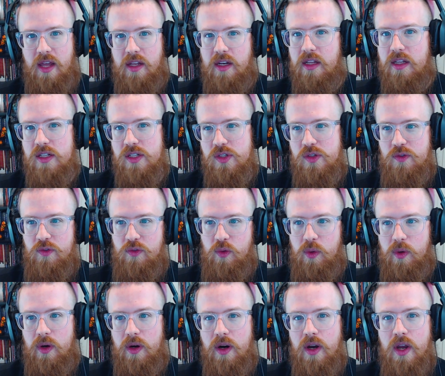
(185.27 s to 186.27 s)
This is
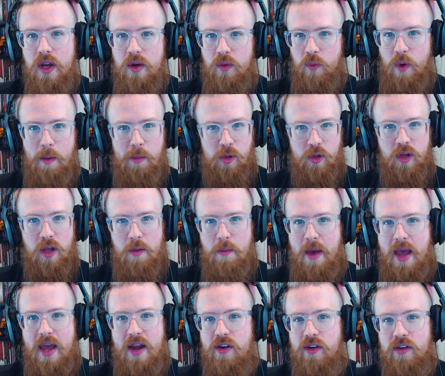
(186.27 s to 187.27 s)
for rebel
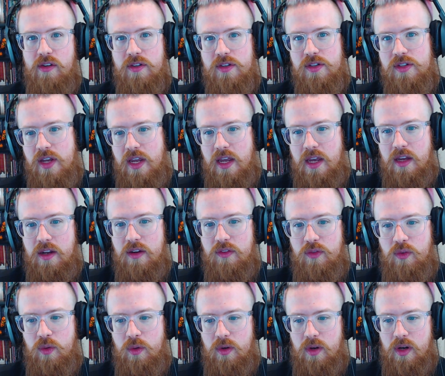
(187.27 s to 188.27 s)
commanders and
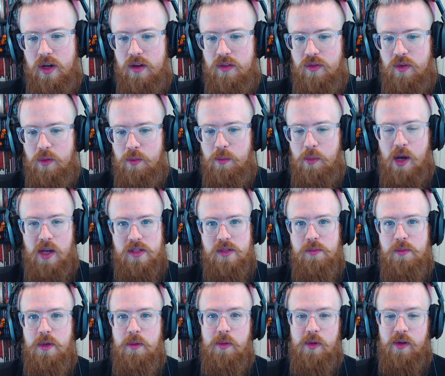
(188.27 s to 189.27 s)
for bossing
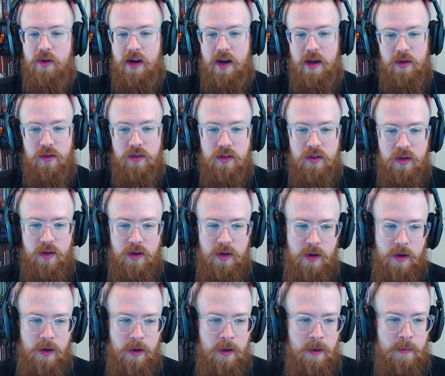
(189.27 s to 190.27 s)
people around.
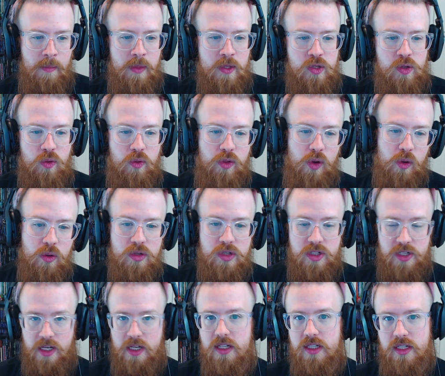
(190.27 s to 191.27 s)
So those
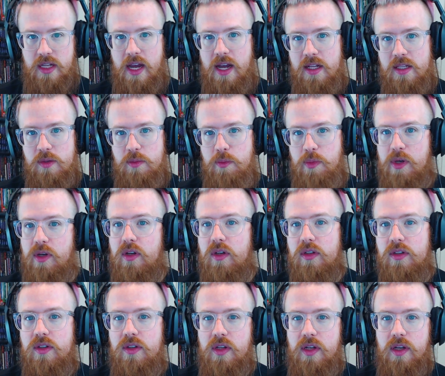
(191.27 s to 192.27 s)
6 stats
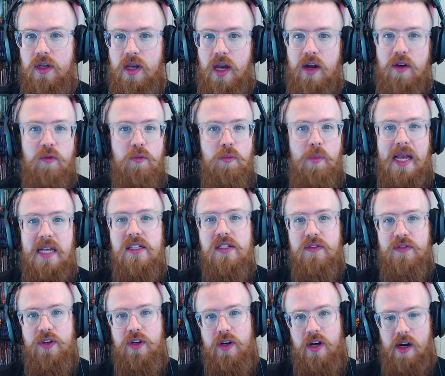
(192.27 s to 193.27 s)
build the kind of base of
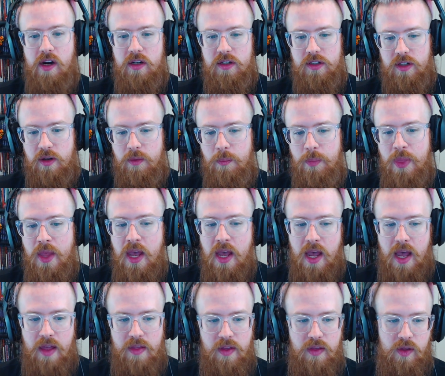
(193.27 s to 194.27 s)
your character,
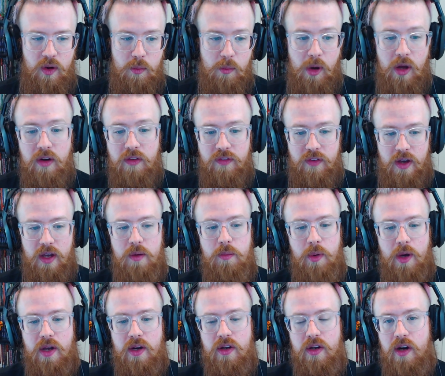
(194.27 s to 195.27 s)
and then they're modified
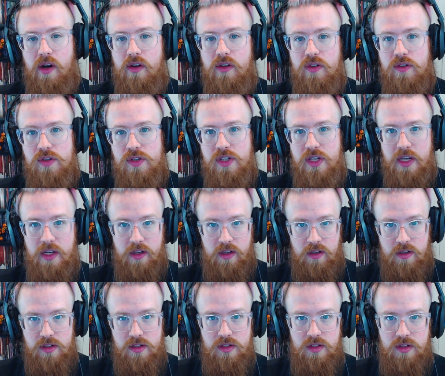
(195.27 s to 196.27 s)
by your character's
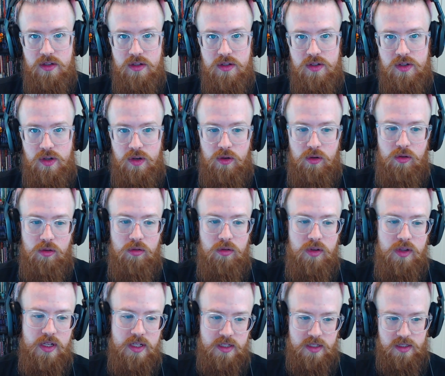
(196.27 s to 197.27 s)
skills. So
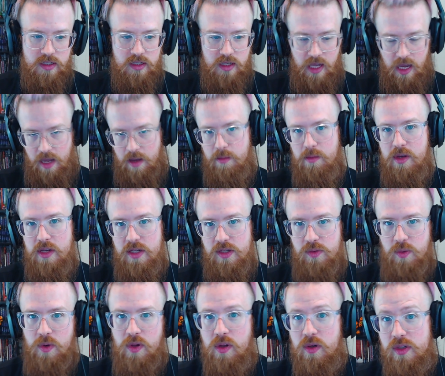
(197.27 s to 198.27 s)
this game is
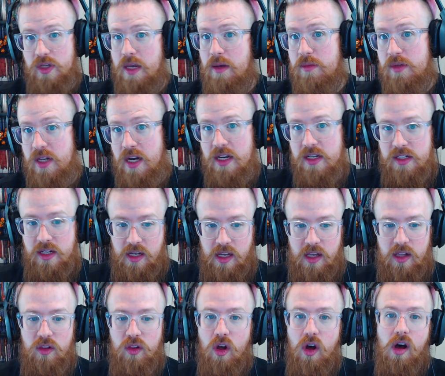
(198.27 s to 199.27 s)
one of those games that has like a
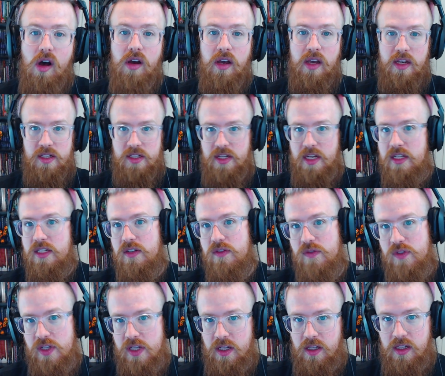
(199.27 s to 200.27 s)
long, extensive
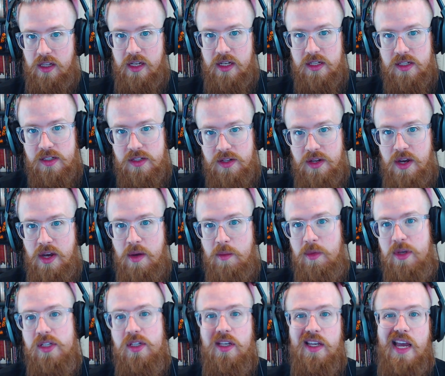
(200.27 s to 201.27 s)
skill list.
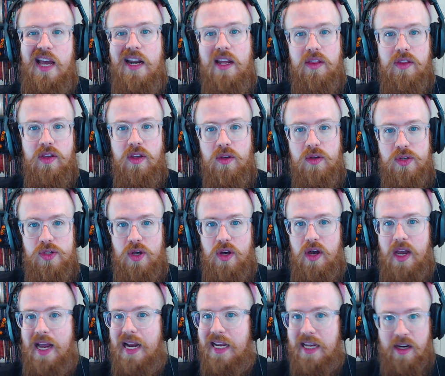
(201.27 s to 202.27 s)
Basically anything you saw
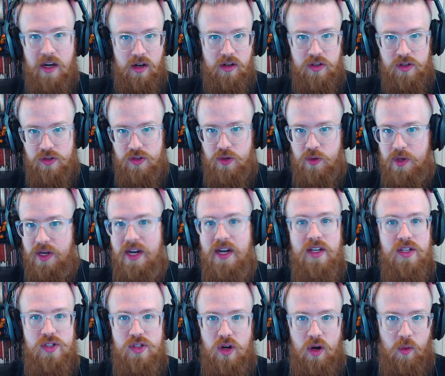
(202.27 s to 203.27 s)
any character do in any
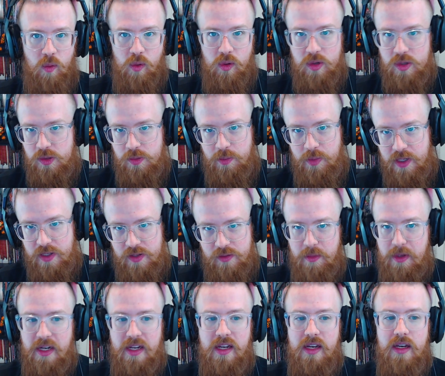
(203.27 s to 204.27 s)
Star Wars piece of
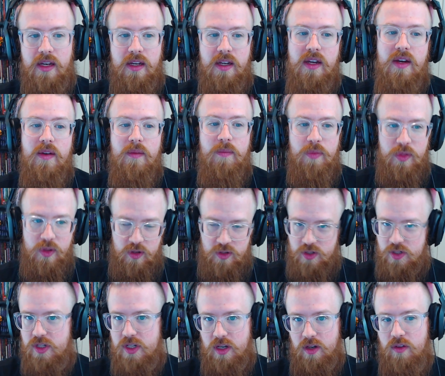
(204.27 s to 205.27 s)
media, there's a
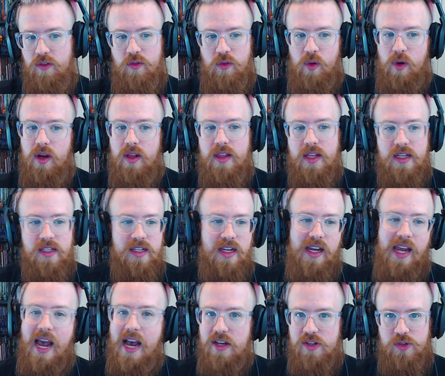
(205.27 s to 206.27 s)
skill for it. Things
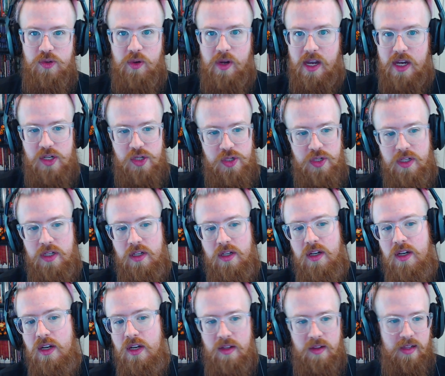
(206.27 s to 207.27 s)
like astrogation,
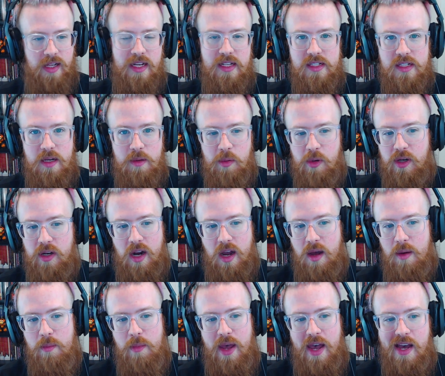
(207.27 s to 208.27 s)
lightsaber
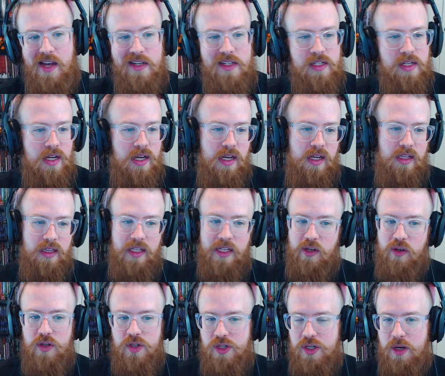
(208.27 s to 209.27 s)
combat,
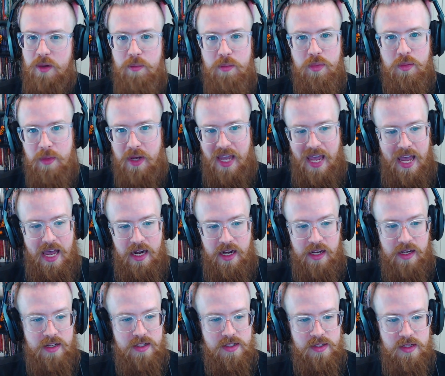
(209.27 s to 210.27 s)
leadership,
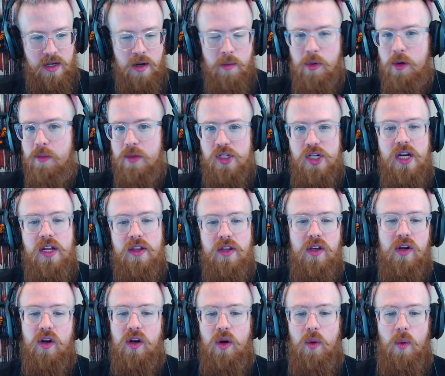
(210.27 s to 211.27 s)
mechanics, pretty much anything
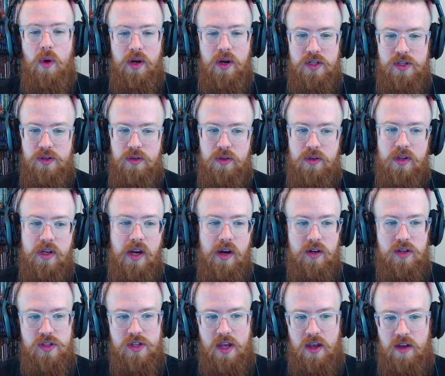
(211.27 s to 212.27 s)
you're going to want to do, the
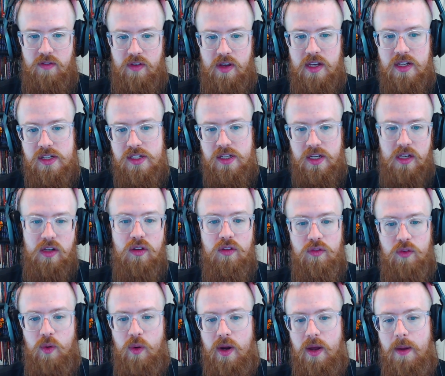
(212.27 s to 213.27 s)
characters have a skill
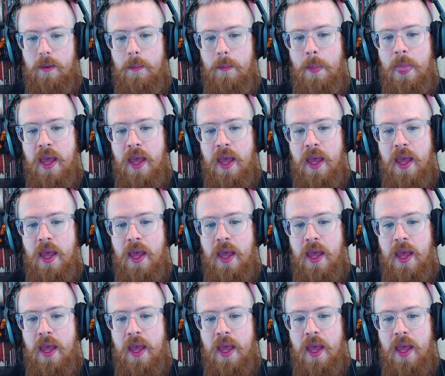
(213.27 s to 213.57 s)
for it.